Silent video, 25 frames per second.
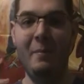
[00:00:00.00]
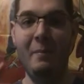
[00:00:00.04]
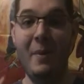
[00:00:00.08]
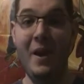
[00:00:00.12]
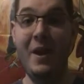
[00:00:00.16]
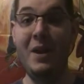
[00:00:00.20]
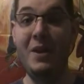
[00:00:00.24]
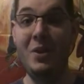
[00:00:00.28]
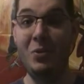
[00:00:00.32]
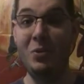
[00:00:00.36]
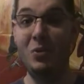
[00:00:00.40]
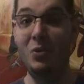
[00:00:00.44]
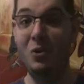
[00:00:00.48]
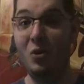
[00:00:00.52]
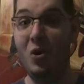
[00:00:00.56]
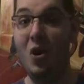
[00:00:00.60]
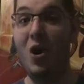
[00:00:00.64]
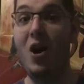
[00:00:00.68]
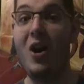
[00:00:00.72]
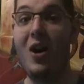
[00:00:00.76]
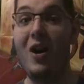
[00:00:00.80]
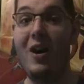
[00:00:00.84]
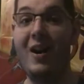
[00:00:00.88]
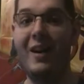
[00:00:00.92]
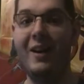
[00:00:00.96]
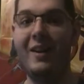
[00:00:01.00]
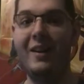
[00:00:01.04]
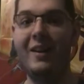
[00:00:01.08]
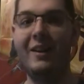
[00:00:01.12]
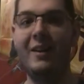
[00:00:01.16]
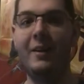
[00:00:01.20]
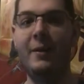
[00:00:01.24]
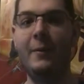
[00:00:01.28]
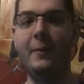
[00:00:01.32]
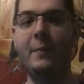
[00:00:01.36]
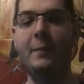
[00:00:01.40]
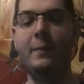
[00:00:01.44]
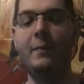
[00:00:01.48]
make you draw.
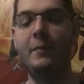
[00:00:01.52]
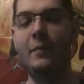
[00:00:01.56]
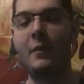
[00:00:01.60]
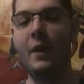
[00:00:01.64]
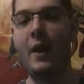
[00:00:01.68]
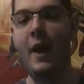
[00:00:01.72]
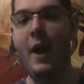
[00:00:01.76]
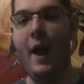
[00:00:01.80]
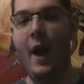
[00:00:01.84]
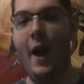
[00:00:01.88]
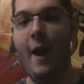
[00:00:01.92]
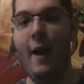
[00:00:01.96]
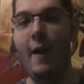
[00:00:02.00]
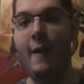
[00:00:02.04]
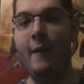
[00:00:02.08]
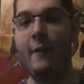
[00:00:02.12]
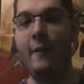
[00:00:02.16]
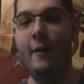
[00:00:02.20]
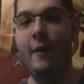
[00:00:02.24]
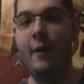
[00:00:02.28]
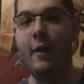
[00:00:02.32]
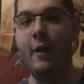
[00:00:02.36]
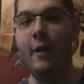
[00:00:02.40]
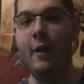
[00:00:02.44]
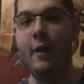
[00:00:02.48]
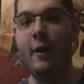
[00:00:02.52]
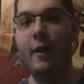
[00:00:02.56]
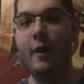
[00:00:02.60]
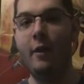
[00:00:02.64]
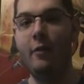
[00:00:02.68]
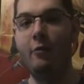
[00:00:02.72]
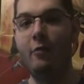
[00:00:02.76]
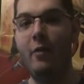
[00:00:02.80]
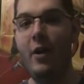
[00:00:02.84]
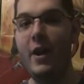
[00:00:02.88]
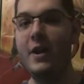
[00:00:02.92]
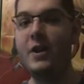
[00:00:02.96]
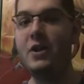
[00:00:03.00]
And
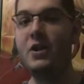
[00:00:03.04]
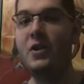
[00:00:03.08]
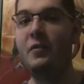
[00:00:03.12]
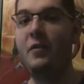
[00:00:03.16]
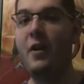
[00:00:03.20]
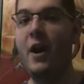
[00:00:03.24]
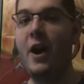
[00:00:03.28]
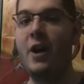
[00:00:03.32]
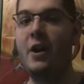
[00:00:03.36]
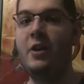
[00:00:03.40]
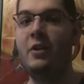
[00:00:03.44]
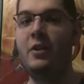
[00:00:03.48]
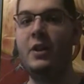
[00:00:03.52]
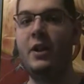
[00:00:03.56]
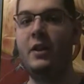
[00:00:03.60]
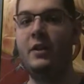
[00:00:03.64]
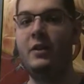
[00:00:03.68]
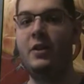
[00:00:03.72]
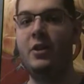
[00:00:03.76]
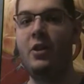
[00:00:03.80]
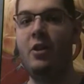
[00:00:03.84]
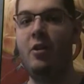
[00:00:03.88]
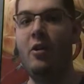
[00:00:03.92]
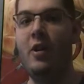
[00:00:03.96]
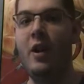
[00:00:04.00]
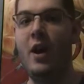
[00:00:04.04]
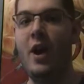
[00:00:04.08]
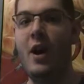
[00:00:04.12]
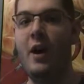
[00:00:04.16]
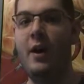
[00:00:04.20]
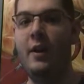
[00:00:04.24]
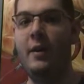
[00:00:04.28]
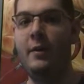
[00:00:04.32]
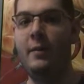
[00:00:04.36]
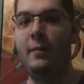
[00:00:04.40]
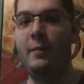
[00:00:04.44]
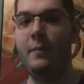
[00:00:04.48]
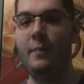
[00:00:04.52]
Ragefire
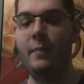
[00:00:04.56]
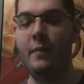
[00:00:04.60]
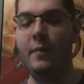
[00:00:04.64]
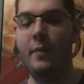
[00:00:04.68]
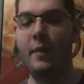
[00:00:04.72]
Tatsurion,